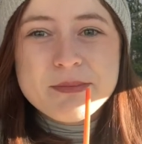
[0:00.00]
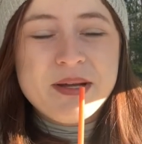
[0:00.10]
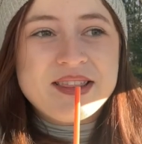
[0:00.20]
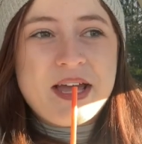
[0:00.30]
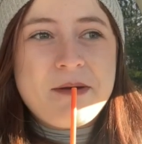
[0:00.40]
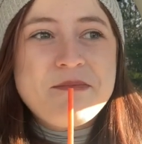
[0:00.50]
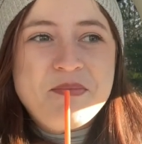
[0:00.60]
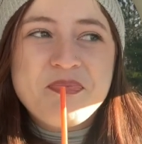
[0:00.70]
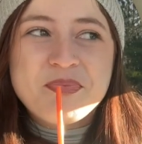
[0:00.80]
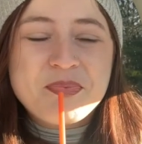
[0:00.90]
but then
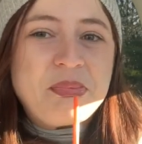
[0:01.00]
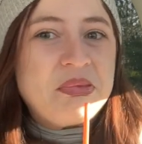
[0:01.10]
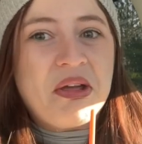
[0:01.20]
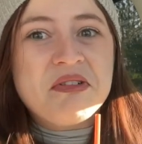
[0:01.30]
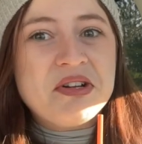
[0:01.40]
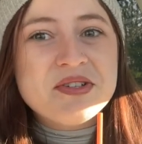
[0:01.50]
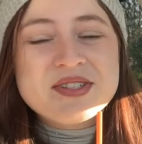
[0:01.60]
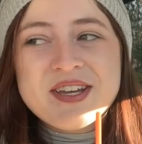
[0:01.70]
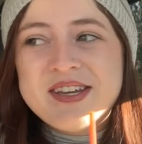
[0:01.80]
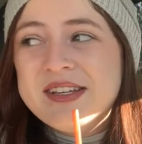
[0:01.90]
never used
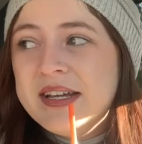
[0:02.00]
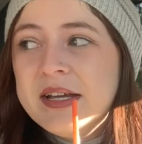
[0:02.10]
it.